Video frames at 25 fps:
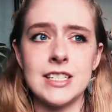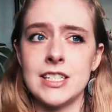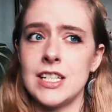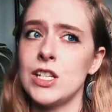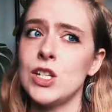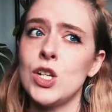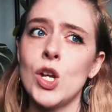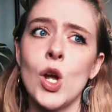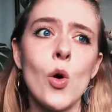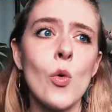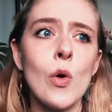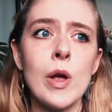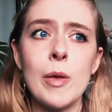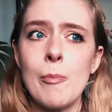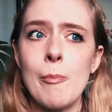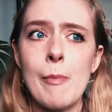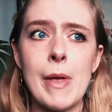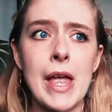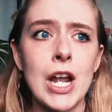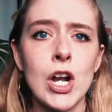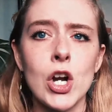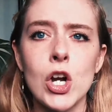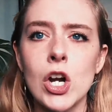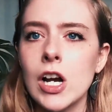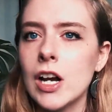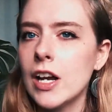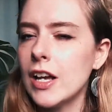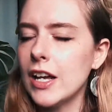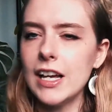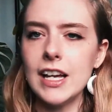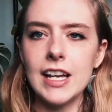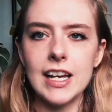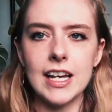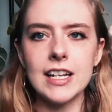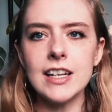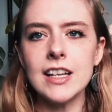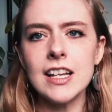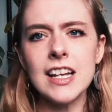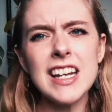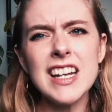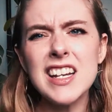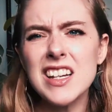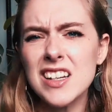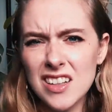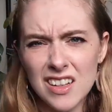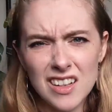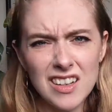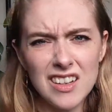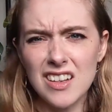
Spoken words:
to know him better. And like,